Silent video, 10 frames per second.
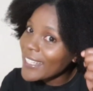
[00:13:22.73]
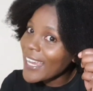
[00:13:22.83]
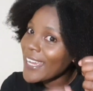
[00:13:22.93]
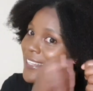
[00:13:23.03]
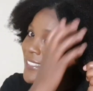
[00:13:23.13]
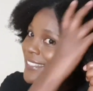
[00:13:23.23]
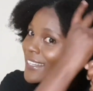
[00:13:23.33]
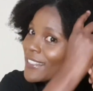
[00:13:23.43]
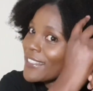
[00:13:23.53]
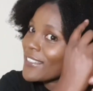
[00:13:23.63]
nice
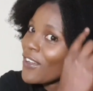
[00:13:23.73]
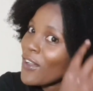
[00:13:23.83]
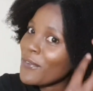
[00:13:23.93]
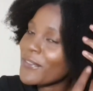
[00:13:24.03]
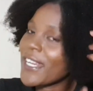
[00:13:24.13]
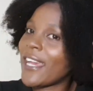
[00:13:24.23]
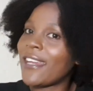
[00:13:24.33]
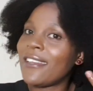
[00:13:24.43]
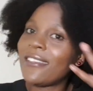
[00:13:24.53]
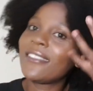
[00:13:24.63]
and soft
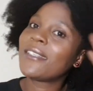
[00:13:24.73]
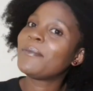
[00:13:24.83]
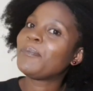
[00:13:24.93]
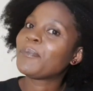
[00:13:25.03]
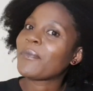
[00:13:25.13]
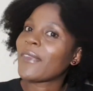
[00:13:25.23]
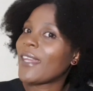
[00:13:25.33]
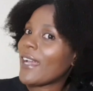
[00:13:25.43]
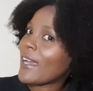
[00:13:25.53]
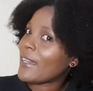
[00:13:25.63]
and
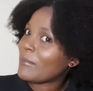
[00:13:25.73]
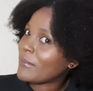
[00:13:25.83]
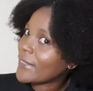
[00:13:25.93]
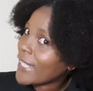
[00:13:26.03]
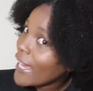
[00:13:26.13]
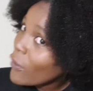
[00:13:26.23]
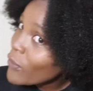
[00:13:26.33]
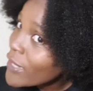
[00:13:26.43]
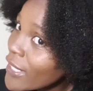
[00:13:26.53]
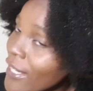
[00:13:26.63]

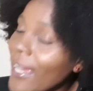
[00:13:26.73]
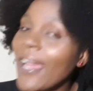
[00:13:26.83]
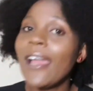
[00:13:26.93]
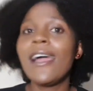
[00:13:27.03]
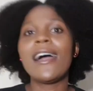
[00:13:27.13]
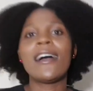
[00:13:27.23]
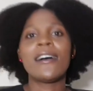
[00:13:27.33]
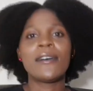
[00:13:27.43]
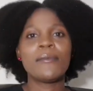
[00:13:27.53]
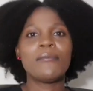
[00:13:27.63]
healthy.
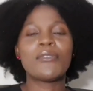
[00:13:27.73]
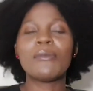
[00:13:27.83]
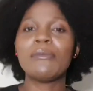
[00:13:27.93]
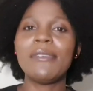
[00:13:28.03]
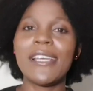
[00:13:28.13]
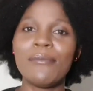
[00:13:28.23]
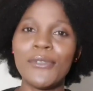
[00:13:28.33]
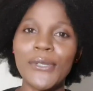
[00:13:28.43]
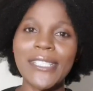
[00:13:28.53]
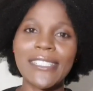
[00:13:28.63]
Probably I'm
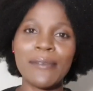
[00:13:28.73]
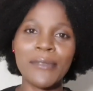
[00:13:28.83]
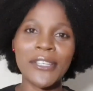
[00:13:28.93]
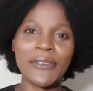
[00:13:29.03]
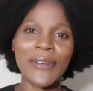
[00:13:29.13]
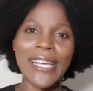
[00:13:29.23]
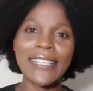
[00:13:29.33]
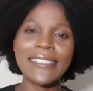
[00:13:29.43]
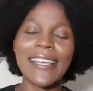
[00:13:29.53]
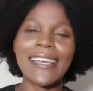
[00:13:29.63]
doing something
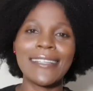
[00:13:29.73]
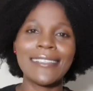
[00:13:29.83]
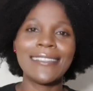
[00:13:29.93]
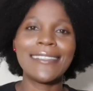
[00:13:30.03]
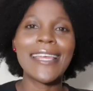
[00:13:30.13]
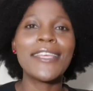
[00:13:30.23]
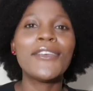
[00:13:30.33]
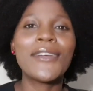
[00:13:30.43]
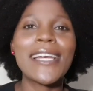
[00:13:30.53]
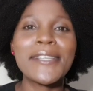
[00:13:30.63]
right, and thank
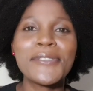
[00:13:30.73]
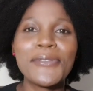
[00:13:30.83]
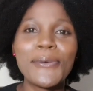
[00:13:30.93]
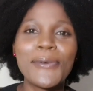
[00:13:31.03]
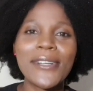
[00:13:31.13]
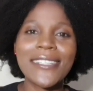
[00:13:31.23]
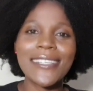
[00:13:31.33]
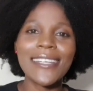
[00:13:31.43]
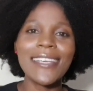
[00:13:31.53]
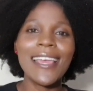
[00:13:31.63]
you guys for
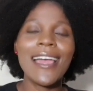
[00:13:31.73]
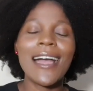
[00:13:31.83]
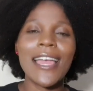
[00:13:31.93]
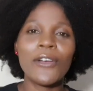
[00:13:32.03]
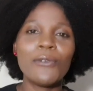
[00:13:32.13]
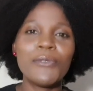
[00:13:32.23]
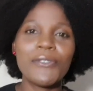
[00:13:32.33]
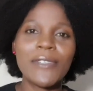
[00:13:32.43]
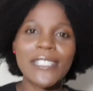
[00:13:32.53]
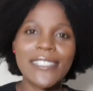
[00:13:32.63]
watching. I hope
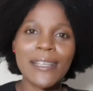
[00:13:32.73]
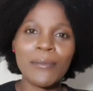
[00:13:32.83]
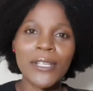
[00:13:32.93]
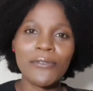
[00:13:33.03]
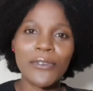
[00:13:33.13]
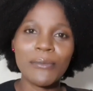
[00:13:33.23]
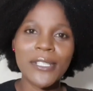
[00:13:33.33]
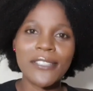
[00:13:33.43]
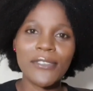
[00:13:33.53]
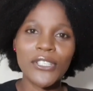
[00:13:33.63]
you've learned something from
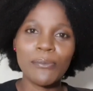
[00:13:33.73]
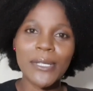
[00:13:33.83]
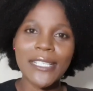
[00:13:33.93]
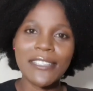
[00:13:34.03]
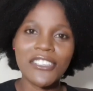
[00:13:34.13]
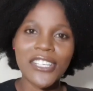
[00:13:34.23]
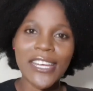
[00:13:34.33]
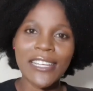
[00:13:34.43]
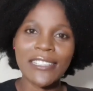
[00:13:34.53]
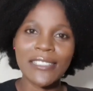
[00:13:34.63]
this video. Please
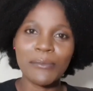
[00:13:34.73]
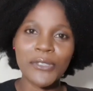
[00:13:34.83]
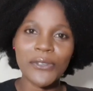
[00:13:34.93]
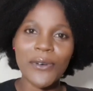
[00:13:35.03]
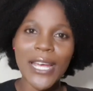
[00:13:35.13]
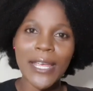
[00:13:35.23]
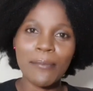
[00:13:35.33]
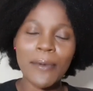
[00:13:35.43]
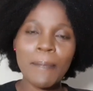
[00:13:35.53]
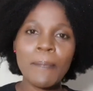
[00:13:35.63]
share, subscribe